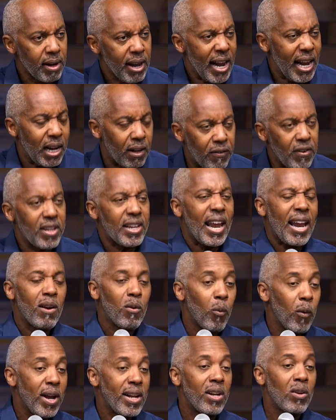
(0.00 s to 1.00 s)
And if he can't
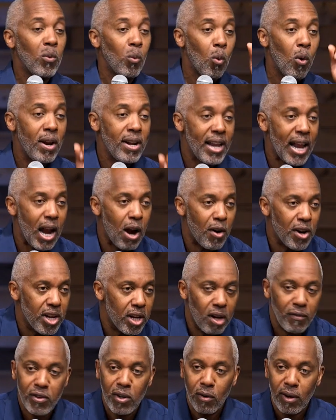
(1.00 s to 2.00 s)
win in one area
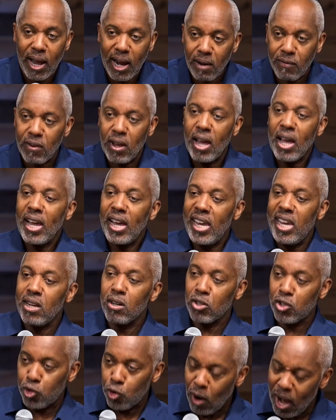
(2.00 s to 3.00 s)
of your life,
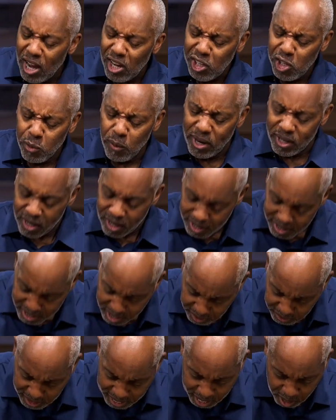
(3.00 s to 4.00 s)
he'll try you in
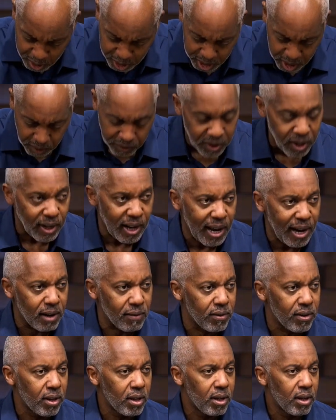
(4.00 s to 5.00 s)
another area of your life.